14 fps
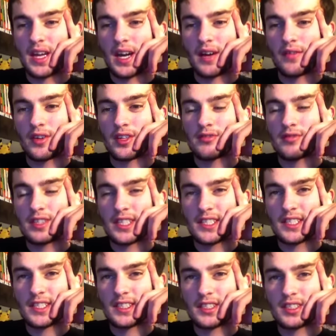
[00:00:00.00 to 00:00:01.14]
I've only
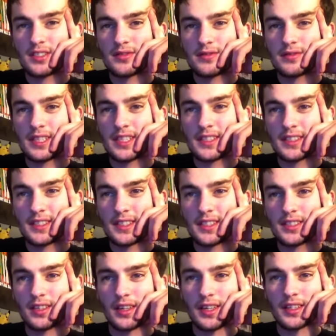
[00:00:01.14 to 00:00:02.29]
really recently
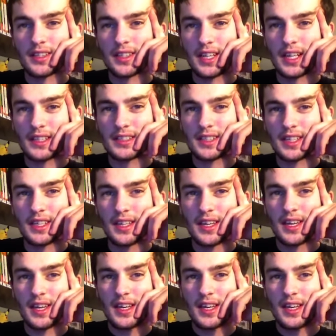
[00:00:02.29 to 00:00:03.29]
started collecting.